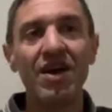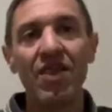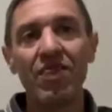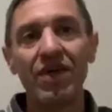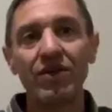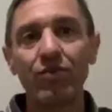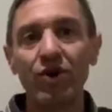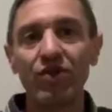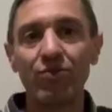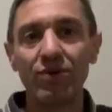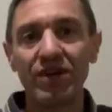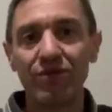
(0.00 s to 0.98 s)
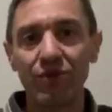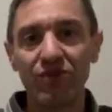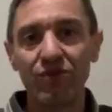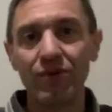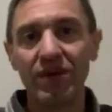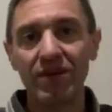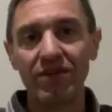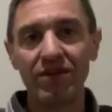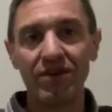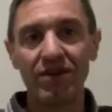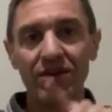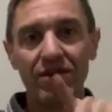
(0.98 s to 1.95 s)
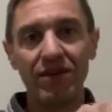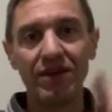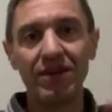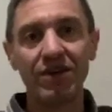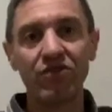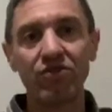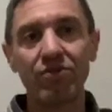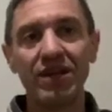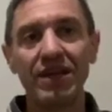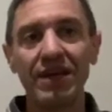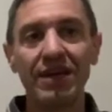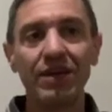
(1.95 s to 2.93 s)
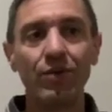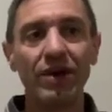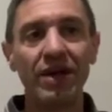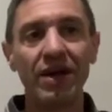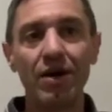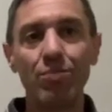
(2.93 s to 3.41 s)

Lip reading: that was when I was doing the index trading anyway, I